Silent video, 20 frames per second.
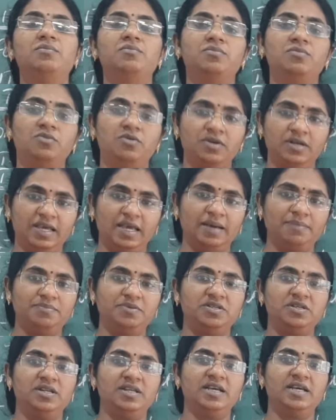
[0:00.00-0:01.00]
More
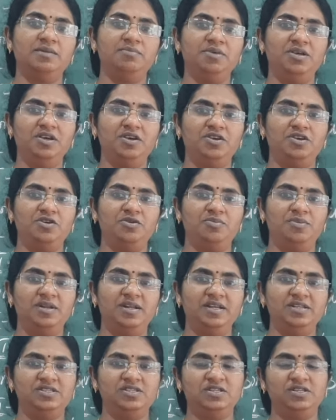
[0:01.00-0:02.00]
capital can be
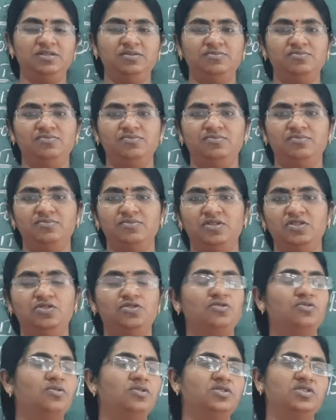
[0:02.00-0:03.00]
accumulated. It's
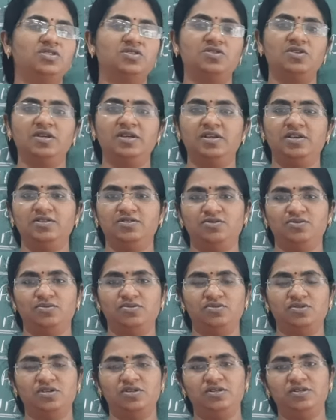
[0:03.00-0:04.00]
not just like a sole
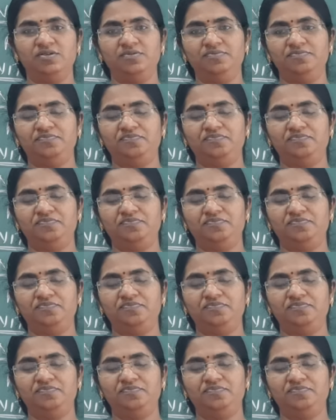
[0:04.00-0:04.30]
trader,